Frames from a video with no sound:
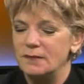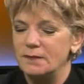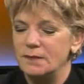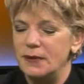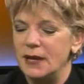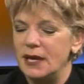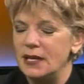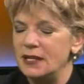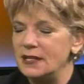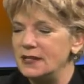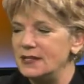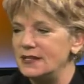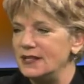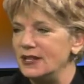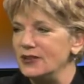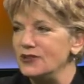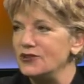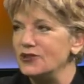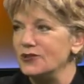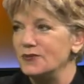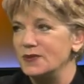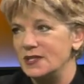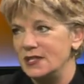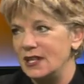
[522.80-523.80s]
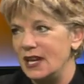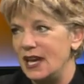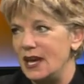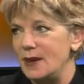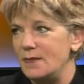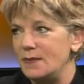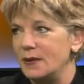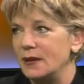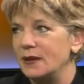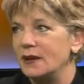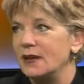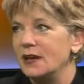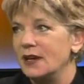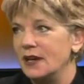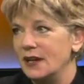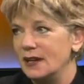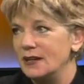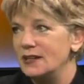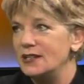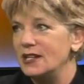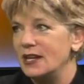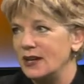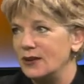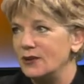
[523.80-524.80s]
Party Central was to happen
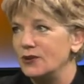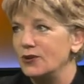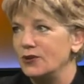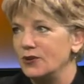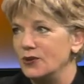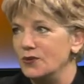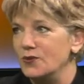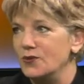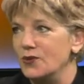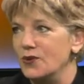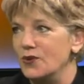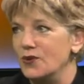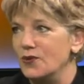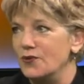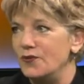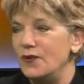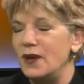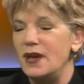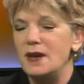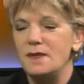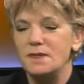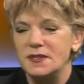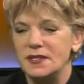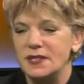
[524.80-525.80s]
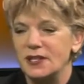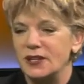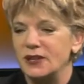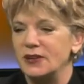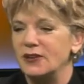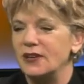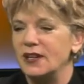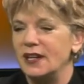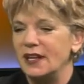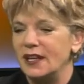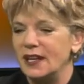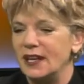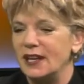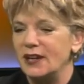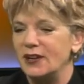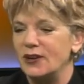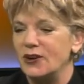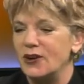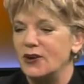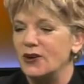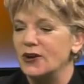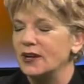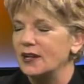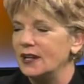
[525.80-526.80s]
down on the wharf, absolutely,
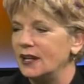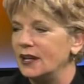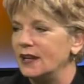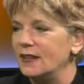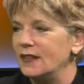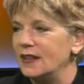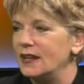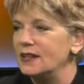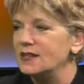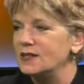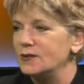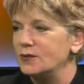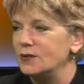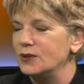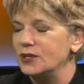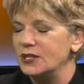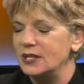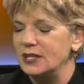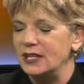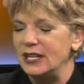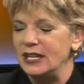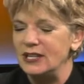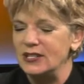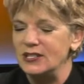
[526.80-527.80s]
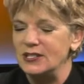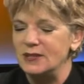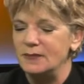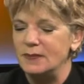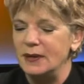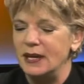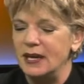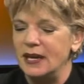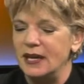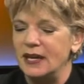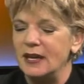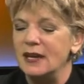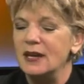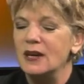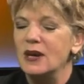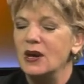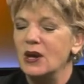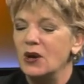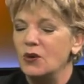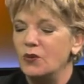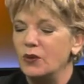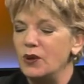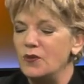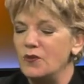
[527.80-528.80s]
categorically, and that's what it needed to be.
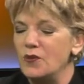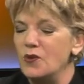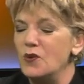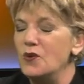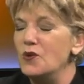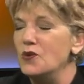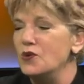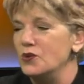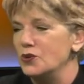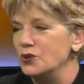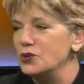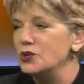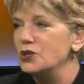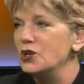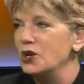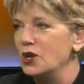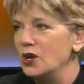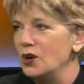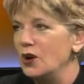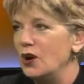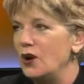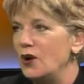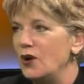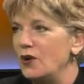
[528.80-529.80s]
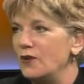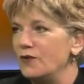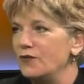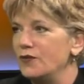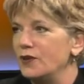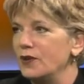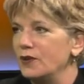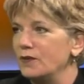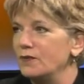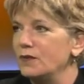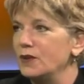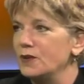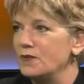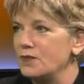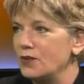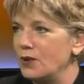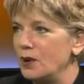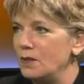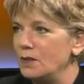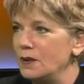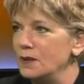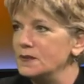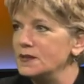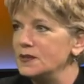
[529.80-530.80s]
We warned of the
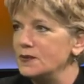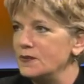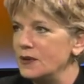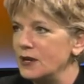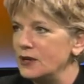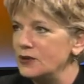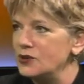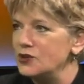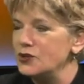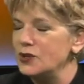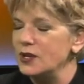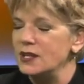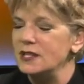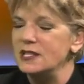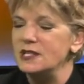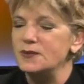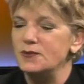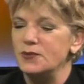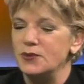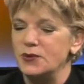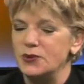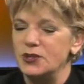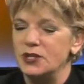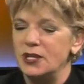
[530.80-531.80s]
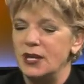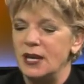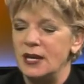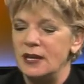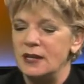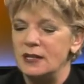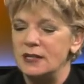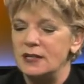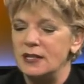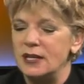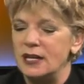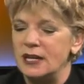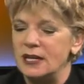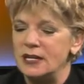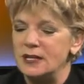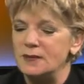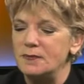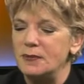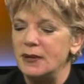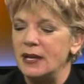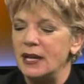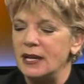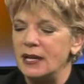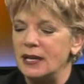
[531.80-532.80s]
problems around transport and
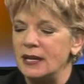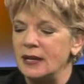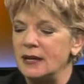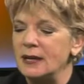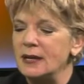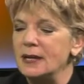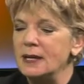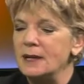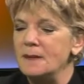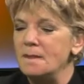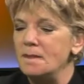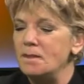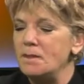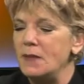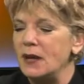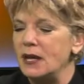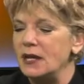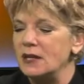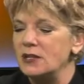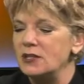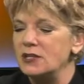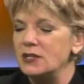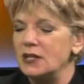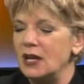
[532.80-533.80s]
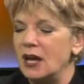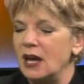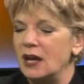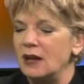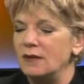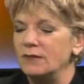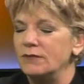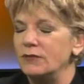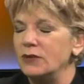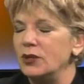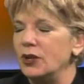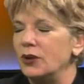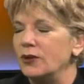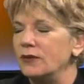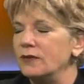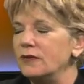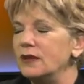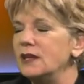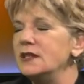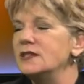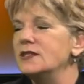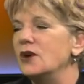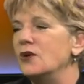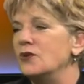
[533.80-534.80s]
planning, but
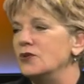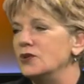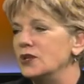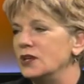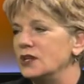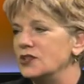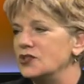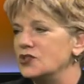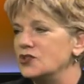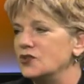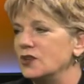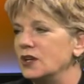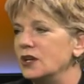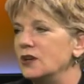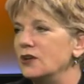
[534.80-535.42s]
it's old history.